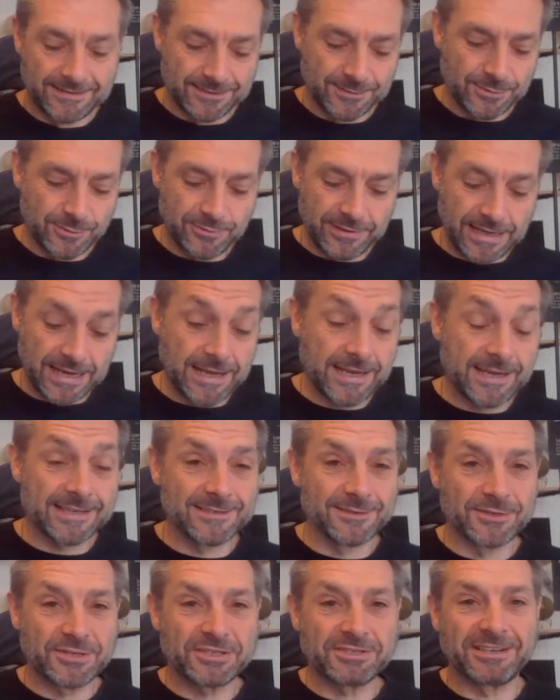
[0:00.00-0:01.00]
All the A's
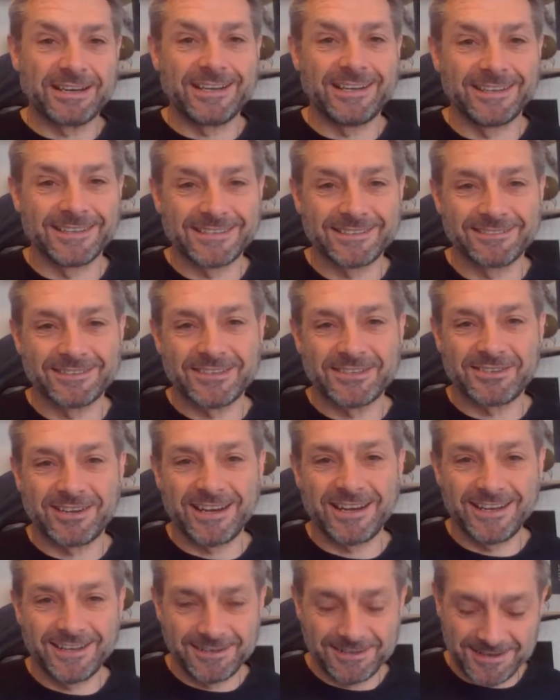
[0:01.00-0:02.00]
in Australia. So
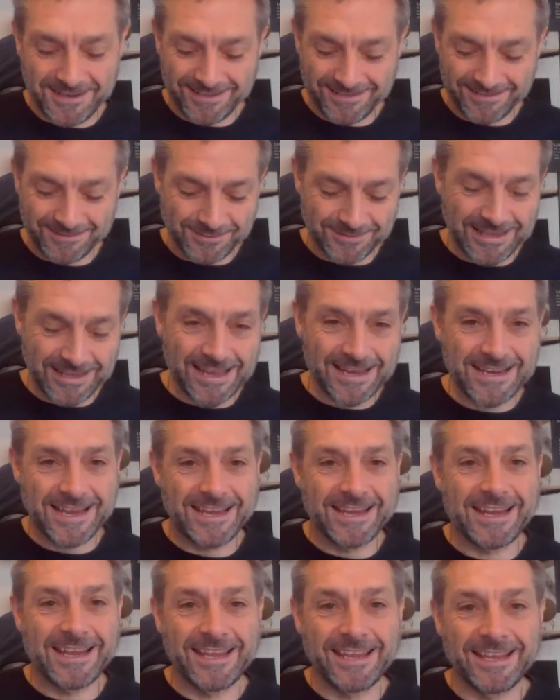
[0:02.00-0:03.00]
Australia,
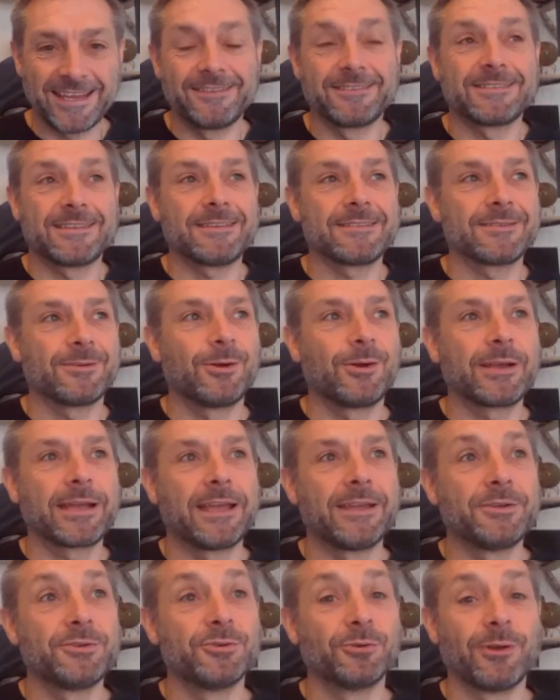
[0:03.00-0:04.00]
AAA. So that's
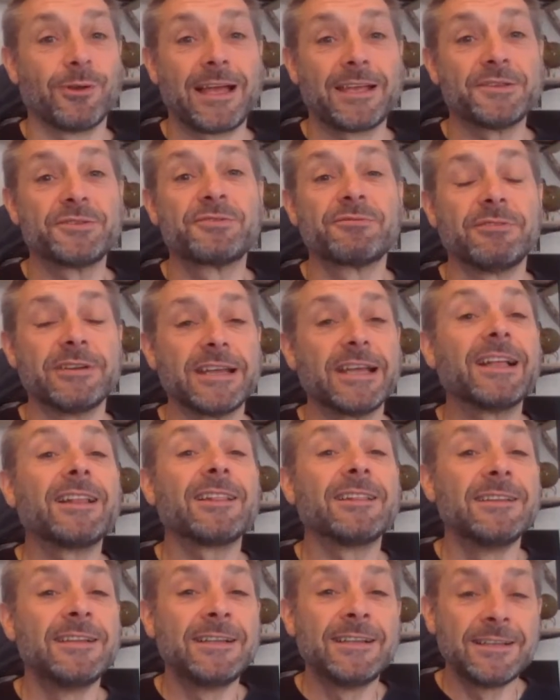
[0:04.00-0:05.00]
Archangel
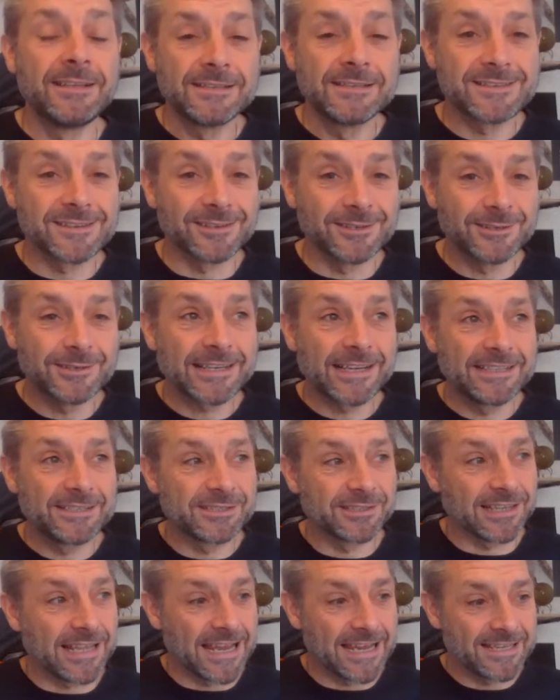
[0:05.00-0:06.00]
Azrael. So
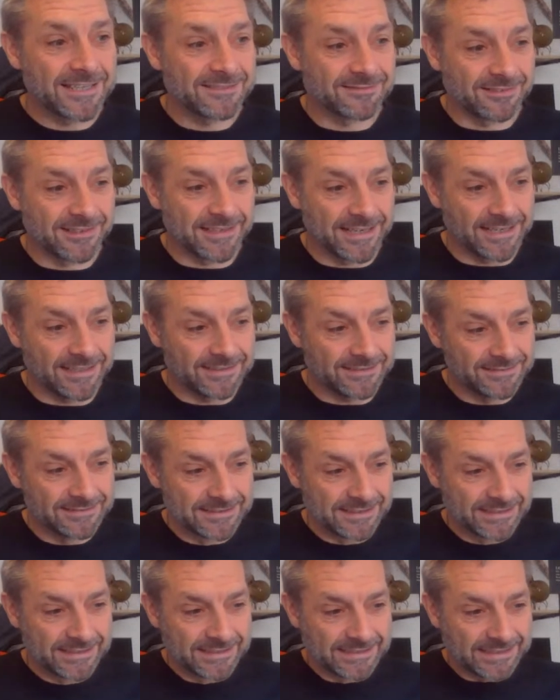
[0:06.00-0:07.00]
Archangel Azrael
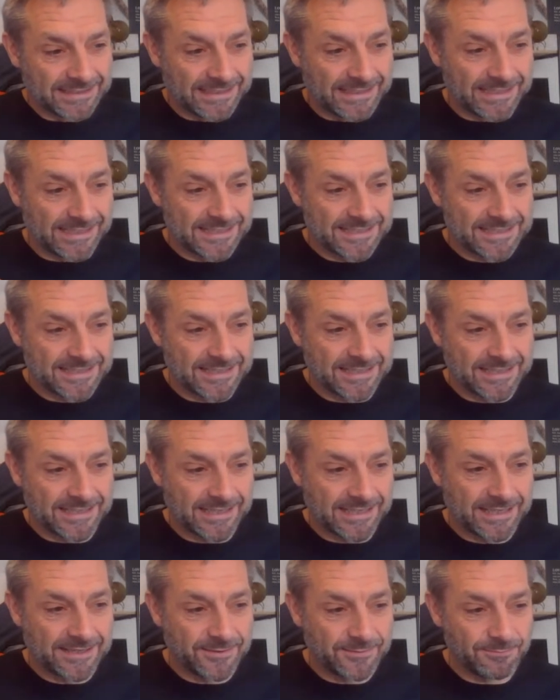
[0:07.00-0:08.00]
is
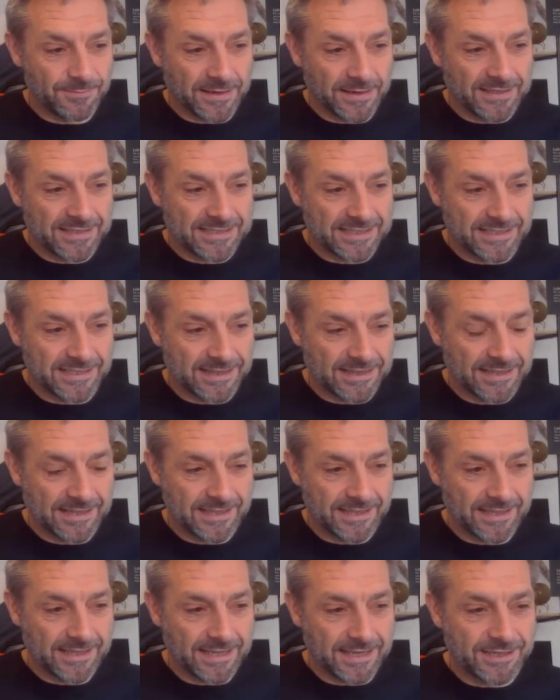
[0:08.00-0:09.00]
basically
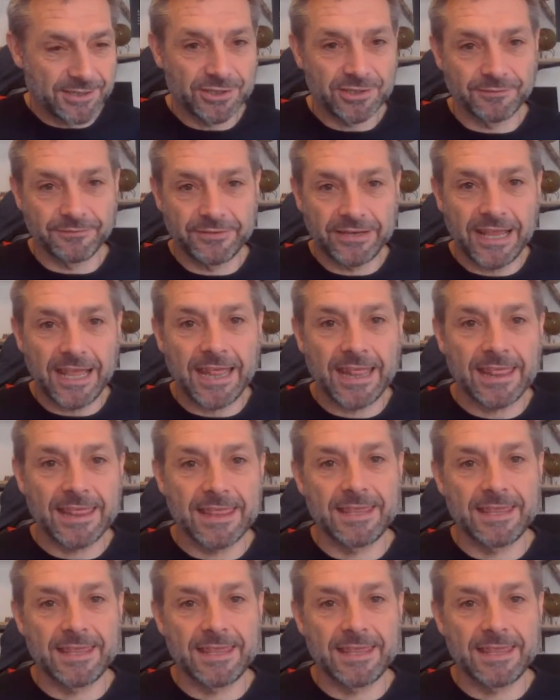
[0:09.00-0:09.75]
the angel of death.